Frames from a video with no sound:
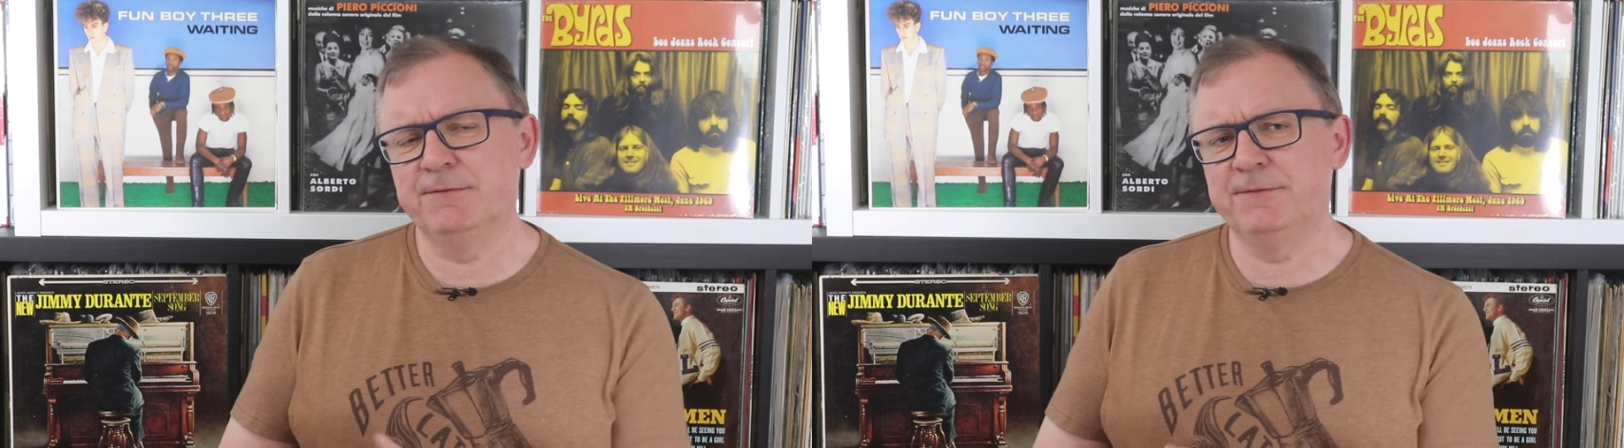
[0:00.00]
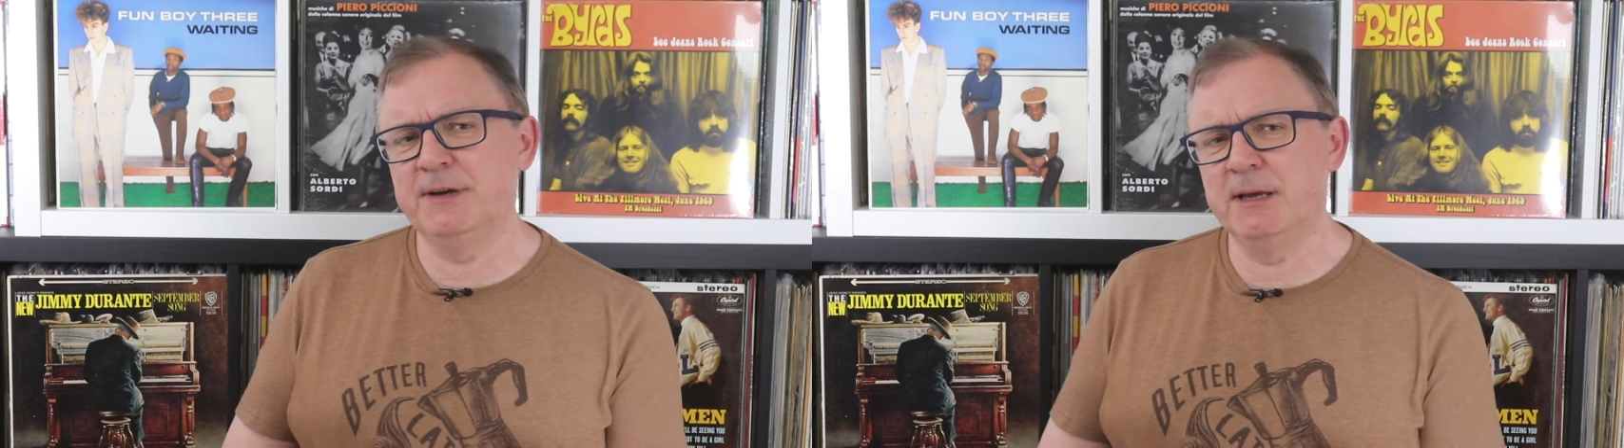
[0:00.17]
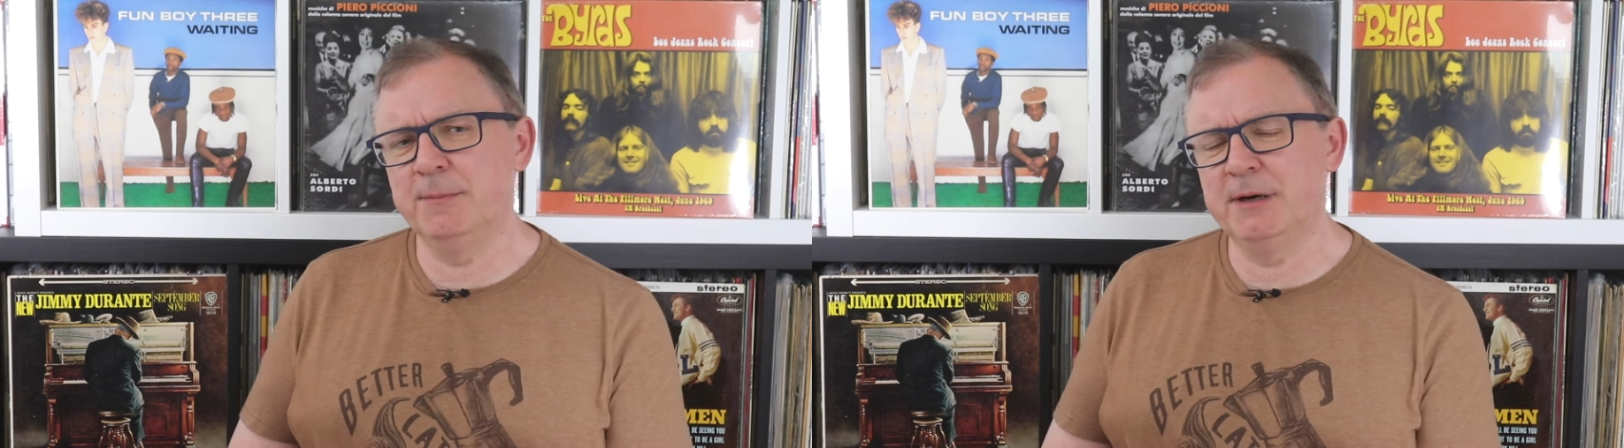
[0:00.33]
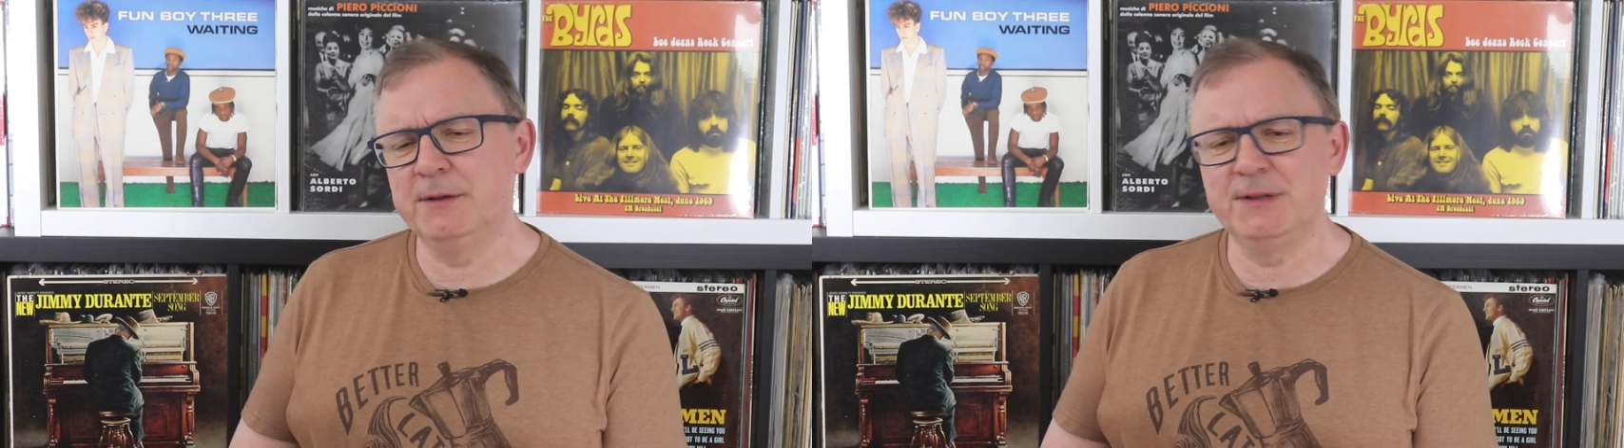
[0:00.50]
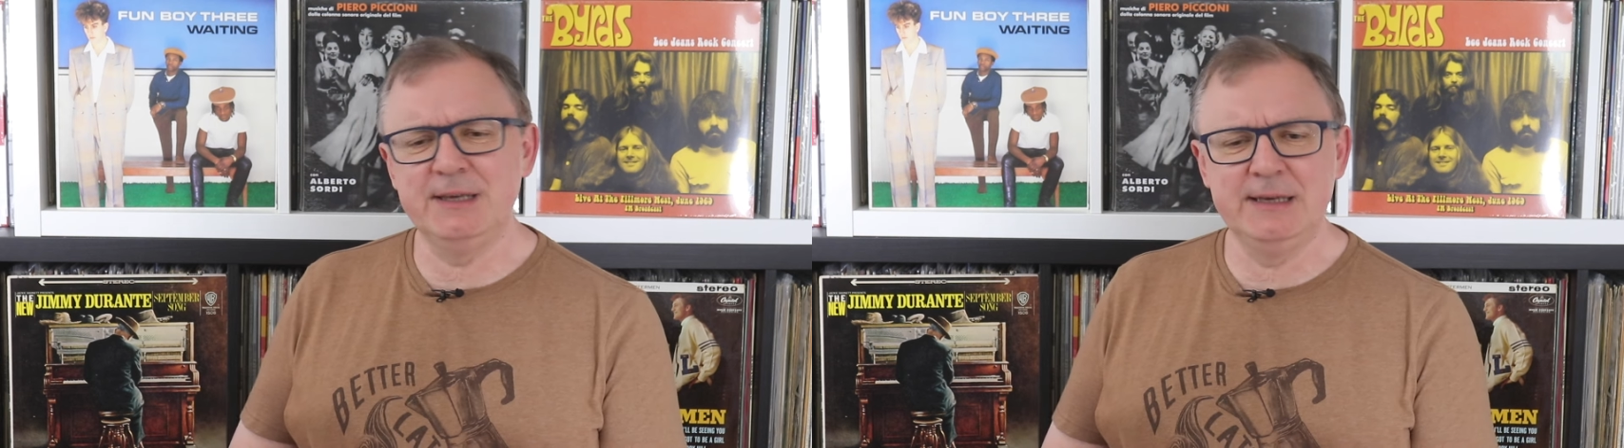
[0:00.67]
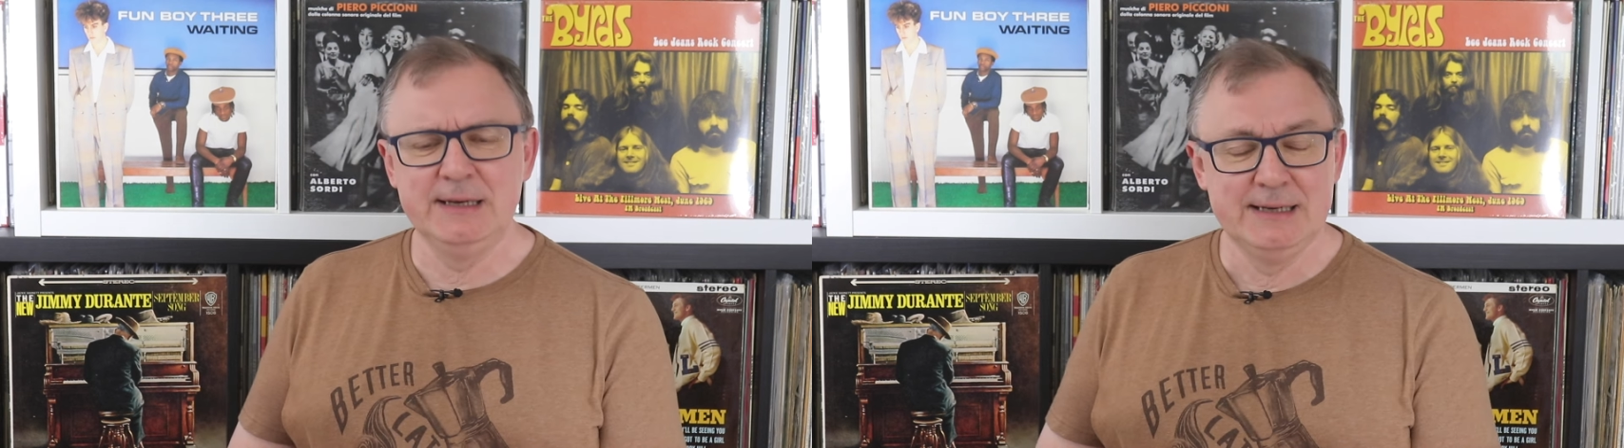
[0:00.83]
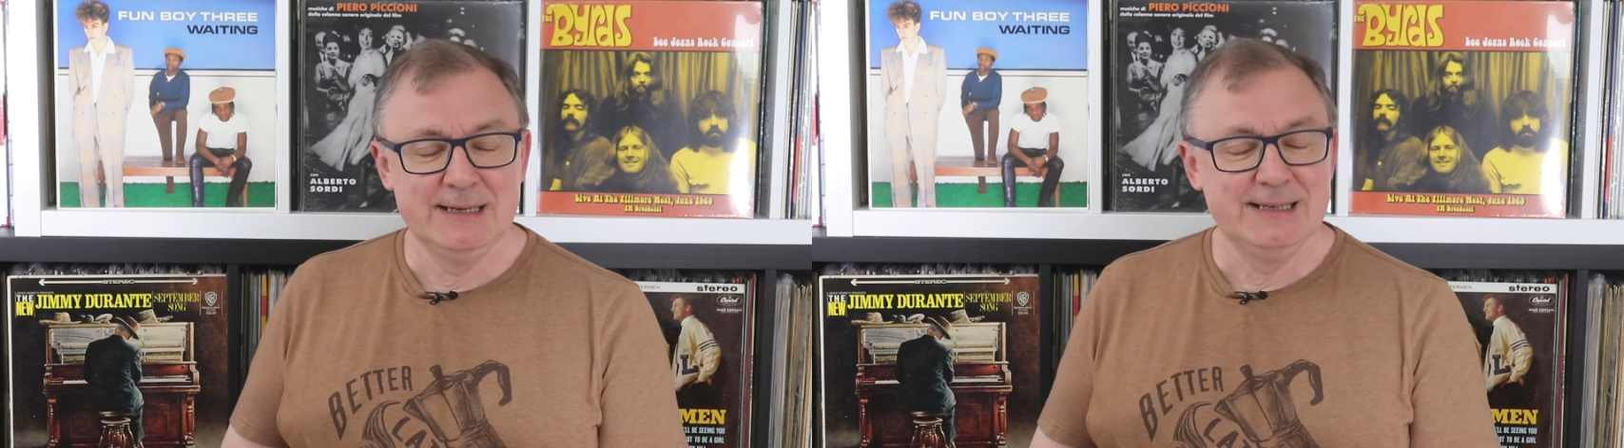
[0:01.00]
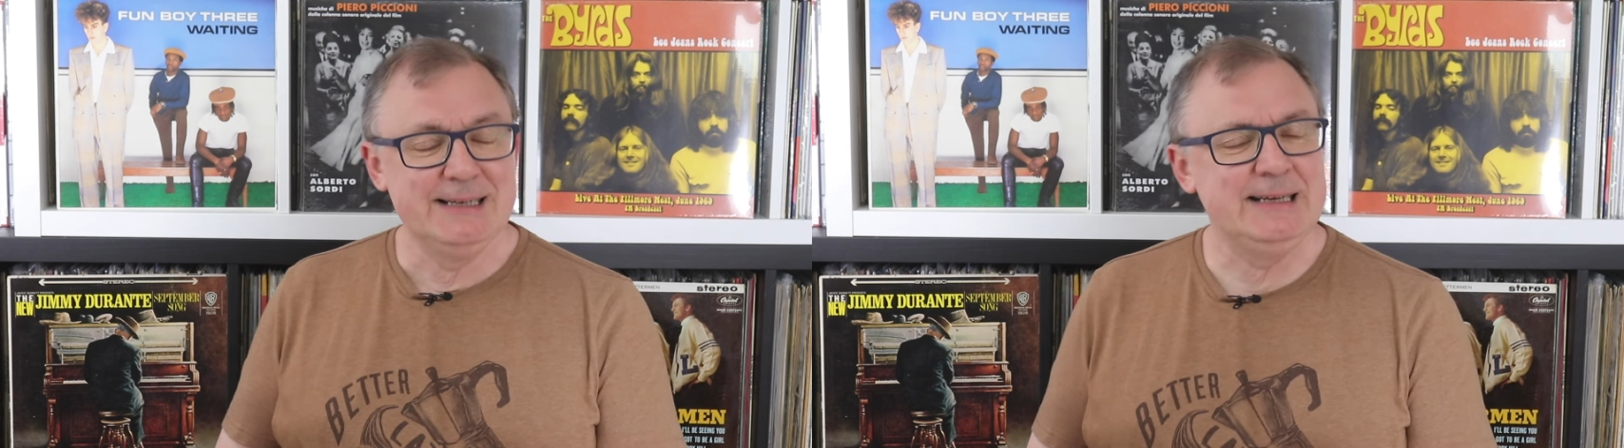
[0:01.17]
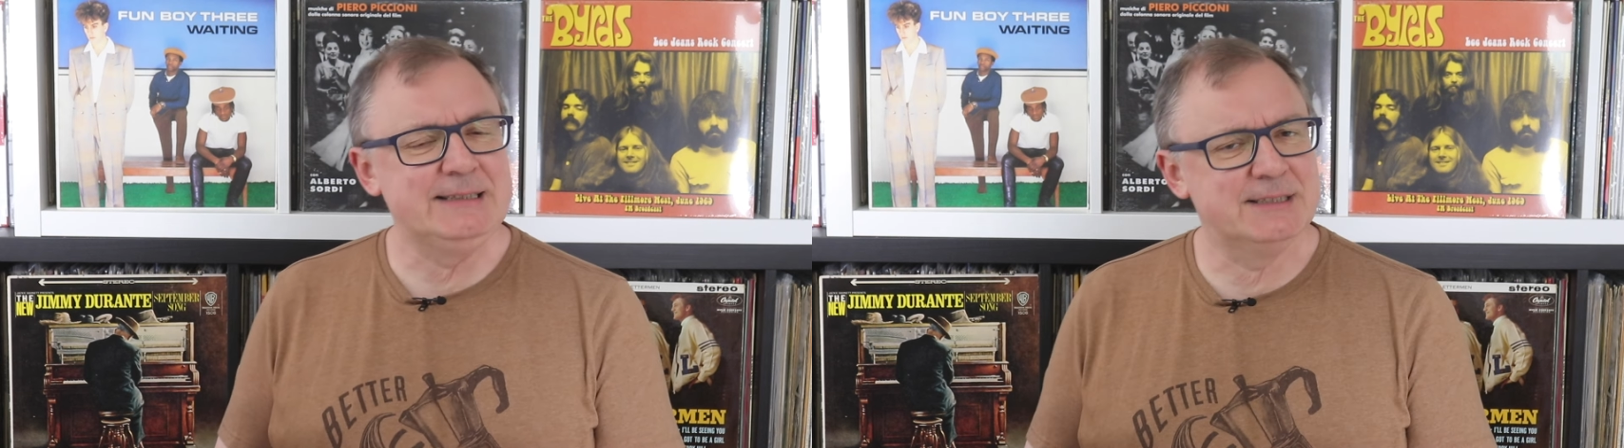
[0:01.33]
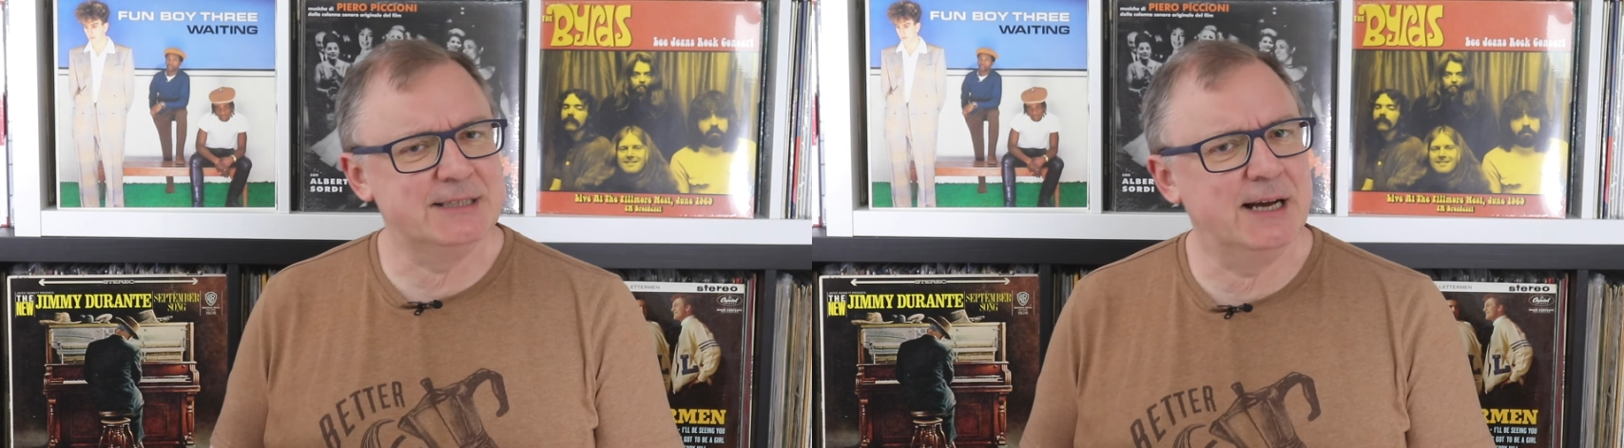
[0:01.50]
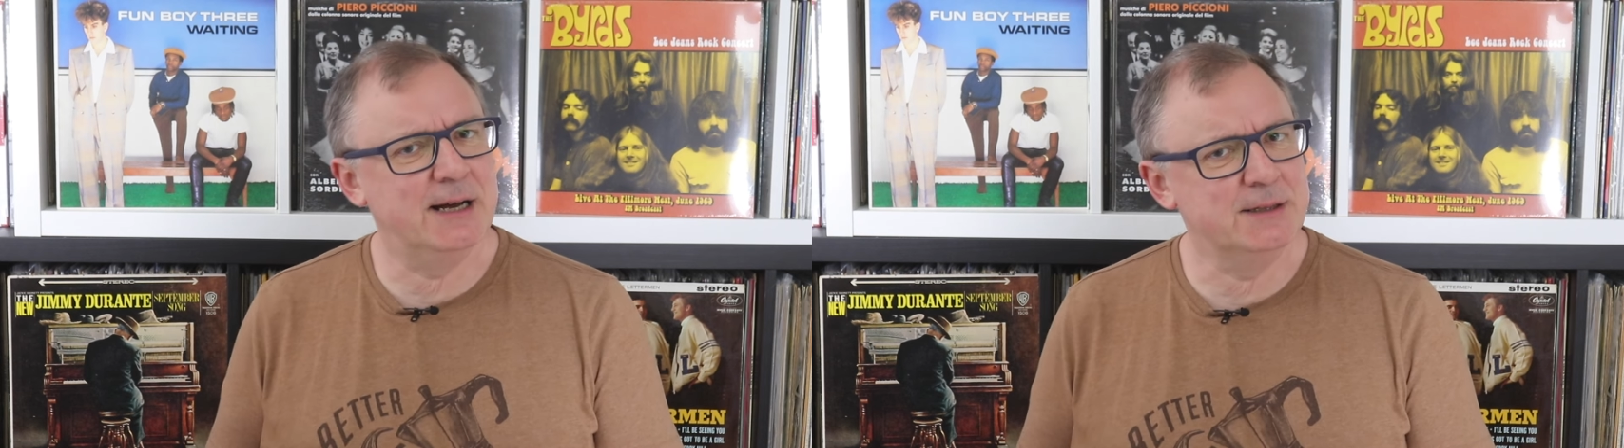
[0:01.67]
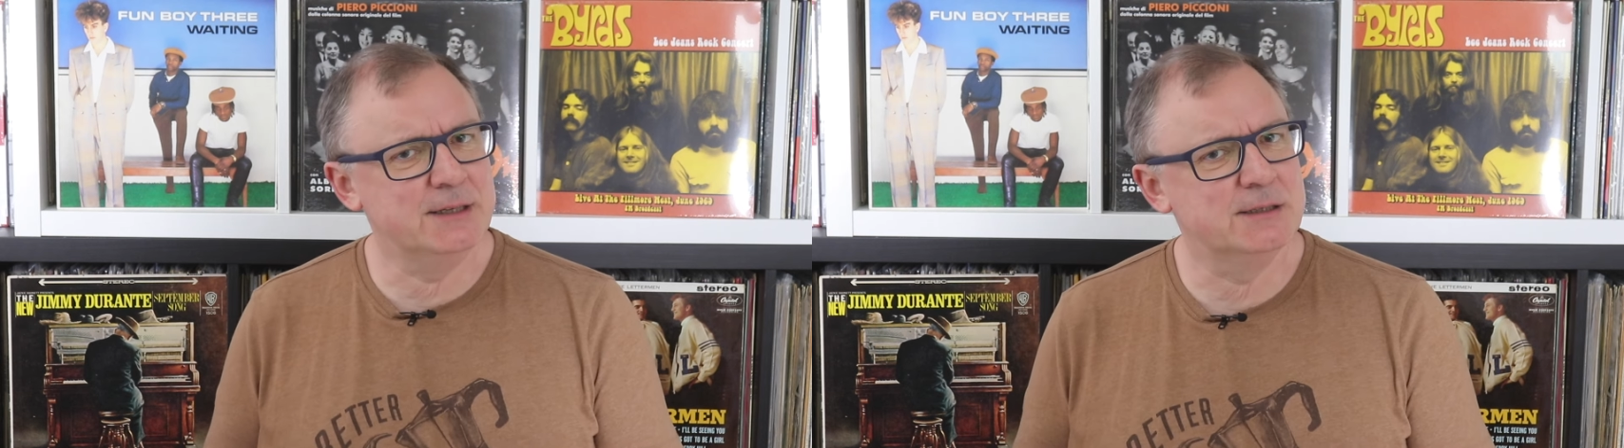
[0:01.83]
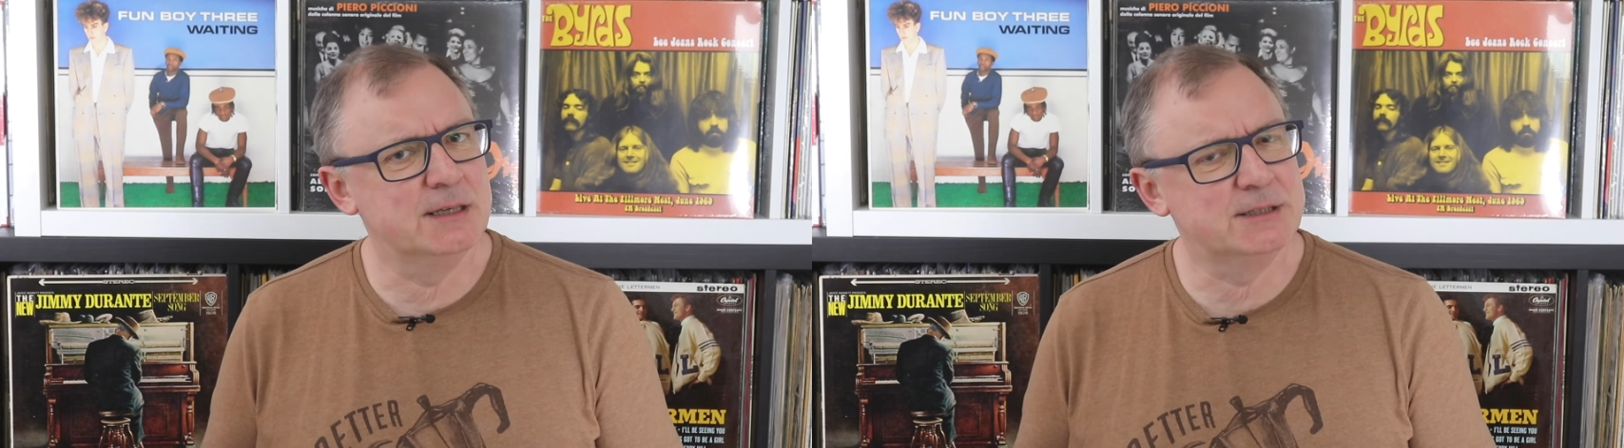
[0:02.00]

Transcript: Faber, the Italian